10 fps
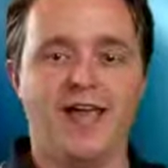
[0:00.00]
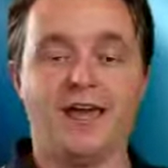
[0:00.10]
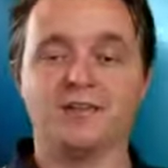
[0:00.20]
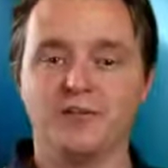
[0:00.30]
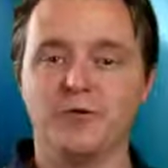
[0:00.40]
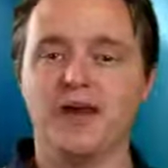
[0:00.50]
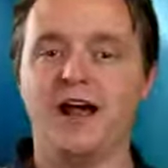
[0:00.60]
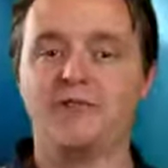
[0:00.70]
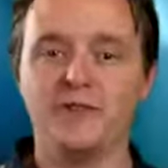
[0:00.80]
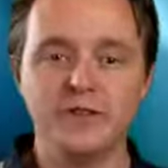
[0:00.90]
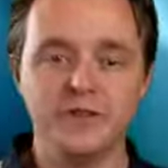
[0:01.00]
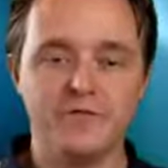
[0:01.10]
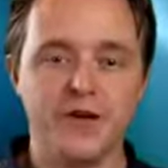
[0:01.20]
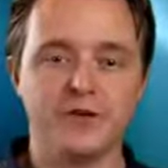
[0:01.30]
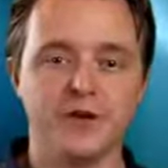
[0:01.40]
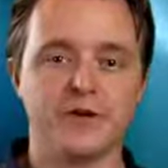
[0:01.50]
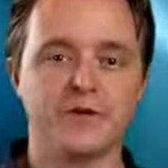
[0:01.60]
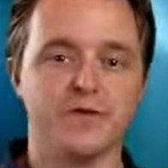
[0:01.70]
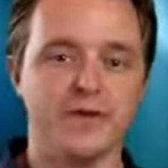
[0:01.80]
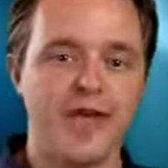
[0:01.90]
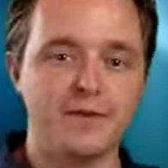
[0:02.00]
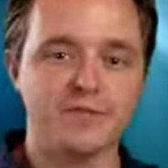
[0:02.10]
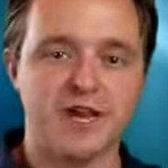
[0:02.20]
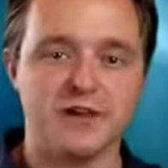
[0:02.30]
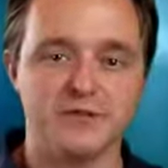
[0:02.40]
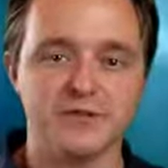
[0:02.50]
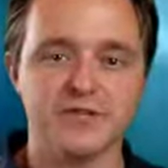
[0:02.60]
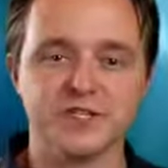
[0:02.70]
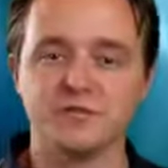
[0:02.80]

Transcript: And I'll tell you what, I've really found it here at the NAMS conference.